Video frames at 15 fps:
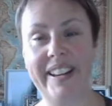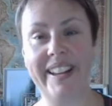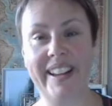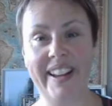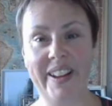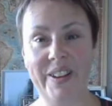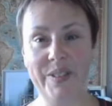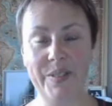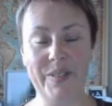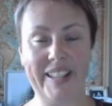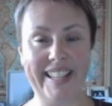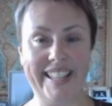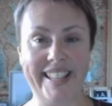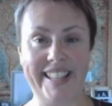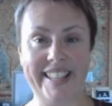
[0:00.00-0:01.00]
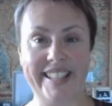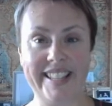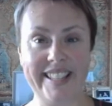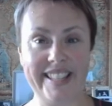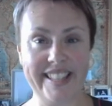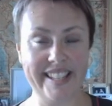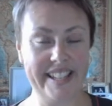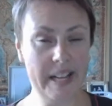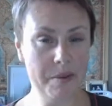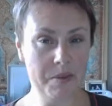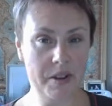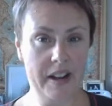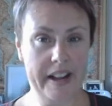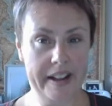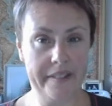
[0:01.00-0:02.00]
with the deep dive
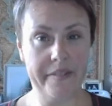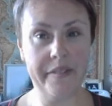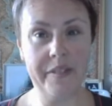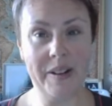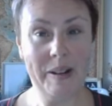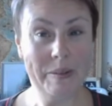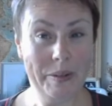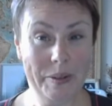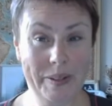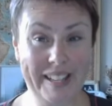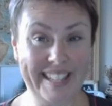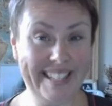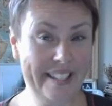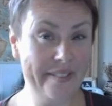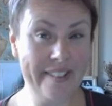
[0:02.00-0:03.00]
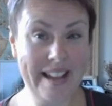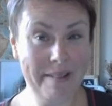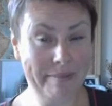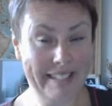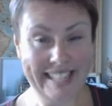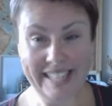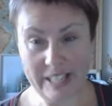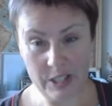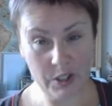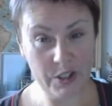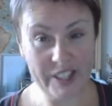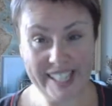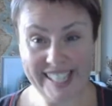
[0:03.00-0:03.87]
I'm doing into family history